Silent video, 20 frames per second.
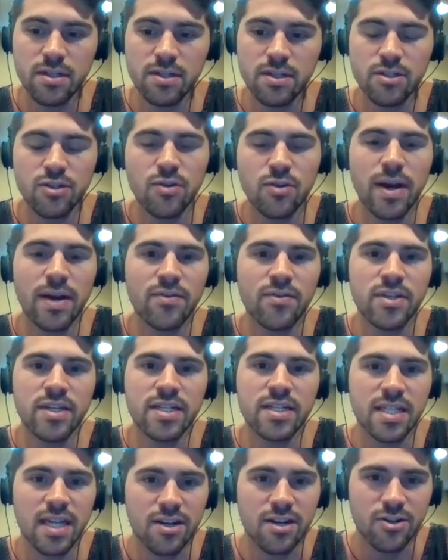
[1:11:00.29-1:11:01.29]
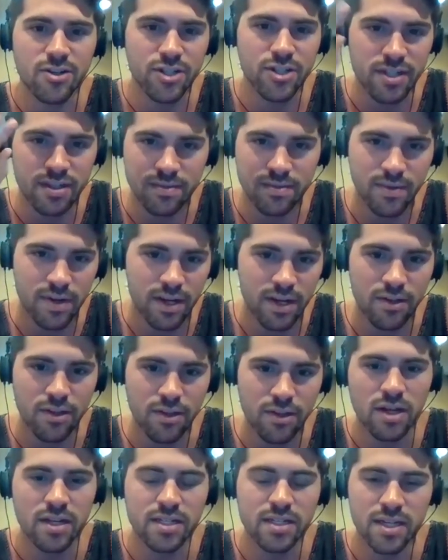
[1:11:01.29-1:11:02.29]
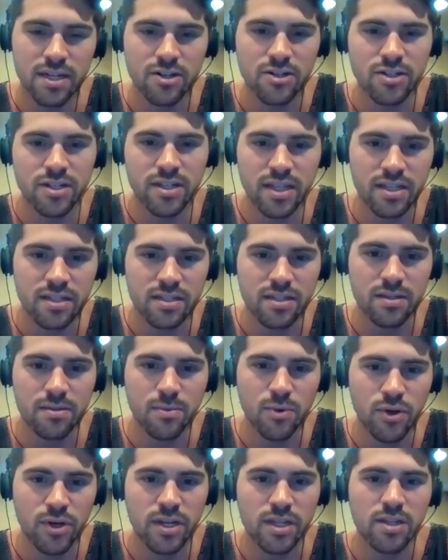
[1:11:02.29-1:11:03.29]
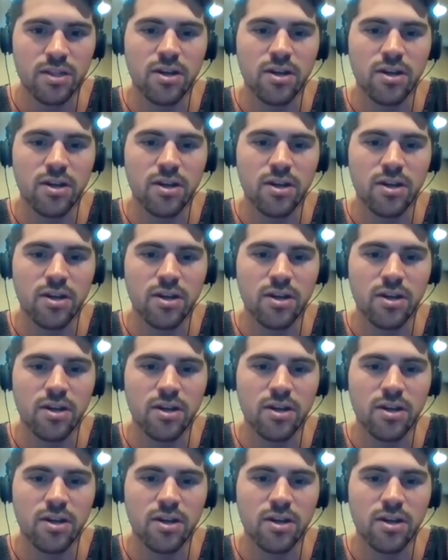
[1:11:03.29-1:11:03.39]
So everything's energy, right? Thought is energy. That's the point of the